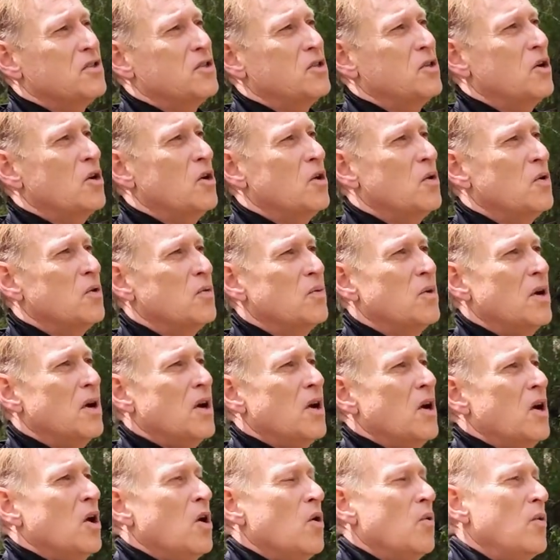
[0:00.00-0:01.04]
so
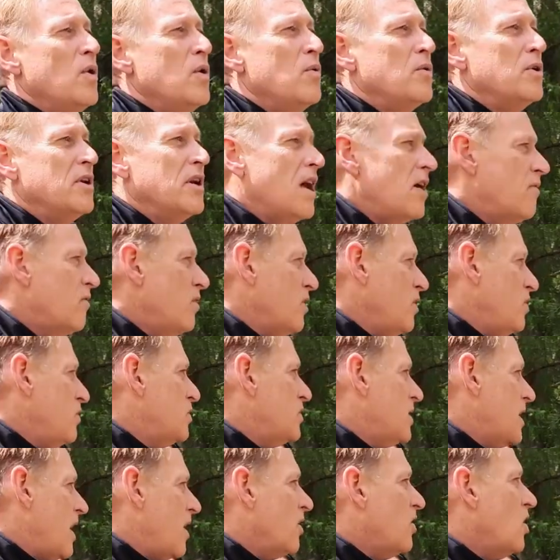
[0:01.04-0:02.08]
we would never
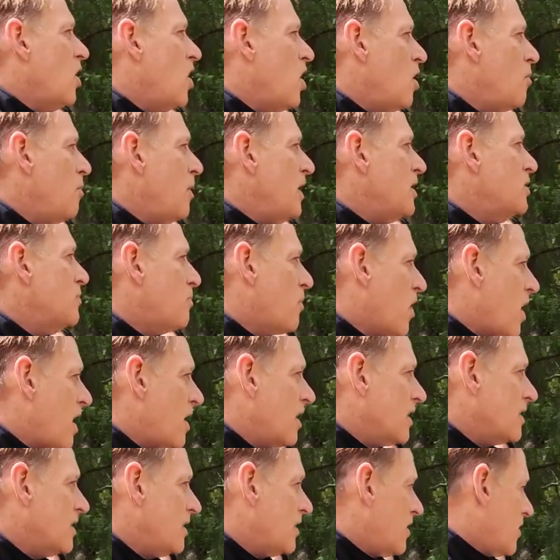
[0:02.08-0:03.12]
use an alcohol-based
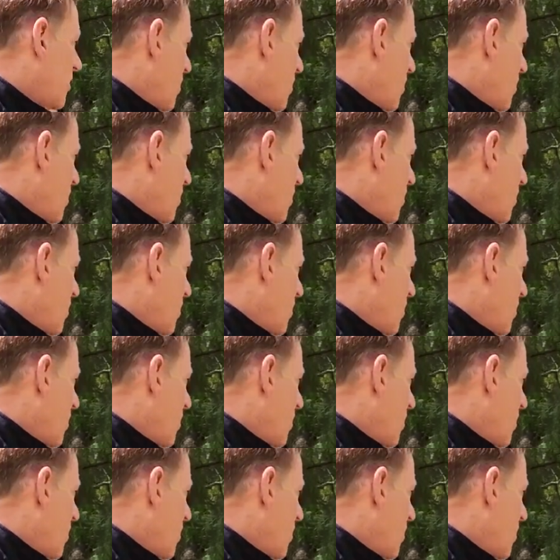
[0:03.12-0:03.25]
product in